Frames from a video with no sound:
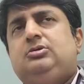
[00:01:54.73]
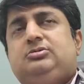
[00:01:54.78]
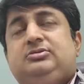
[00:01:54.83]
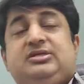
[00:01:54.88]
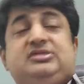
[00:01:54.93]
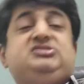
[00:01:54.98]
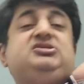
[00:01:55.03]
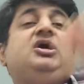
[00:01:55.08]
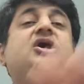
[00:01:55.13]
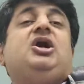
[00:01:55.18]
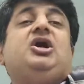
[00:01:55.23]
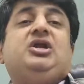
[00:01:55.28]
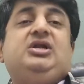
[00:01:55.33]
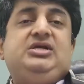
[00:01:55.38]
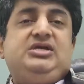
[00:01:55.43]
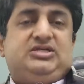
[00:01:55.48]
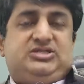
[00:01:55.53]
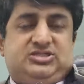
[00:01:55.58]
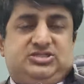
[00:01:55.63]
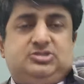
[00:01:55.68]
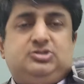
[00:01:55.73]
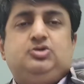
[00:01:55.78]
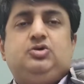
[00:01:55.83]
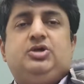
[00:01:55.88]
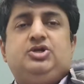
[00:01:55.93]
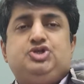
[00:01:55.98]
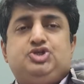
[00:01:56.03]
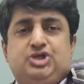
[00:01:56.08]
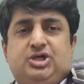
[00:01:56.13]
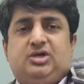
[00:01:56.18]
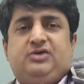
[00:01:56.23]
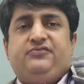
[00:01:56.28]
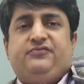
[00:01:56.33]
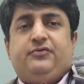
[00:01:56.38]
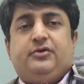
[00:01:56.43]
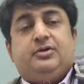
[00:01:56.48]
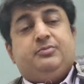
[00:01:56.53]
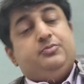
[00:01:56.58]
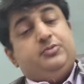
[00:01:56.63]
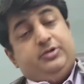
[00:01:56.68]
That's the earliest you can check
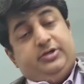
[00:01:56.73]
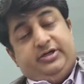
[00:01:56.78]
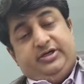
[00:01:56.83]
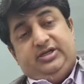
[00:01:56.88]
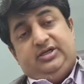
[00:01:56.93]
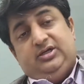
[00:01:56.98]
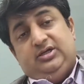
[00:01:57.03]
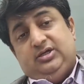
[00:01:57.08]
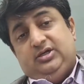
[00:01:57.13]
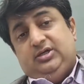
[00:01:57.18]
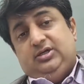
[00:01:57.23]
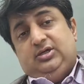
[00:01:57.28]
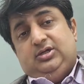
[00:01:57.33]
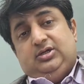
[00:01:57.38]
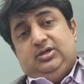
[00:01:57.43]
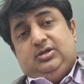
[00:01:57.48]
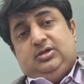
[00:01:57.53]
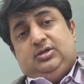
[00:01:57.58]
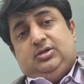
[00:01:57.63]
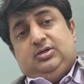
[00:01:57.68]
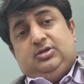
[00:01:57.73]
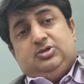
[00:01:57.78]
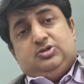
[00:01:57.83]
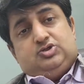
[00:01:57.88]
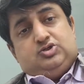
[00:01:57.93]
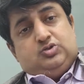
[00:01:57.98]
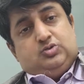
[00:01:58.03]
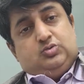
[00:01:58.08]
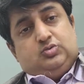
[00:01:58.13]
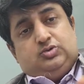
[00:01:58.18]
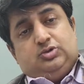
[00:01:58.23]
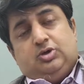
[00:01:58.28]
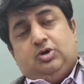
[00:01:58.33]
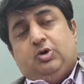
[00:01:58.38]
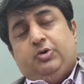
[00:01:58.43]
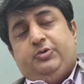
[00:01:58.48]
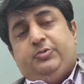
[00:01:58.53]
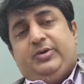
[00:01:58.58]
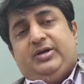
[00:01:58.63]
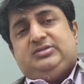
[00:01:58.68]
for immunity to the
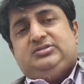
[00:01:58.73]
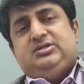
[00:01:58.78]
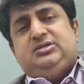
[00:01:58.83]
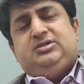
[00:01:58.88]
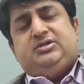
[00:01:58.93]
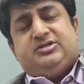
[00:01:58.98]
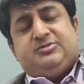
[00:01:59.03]
COVID vaccine.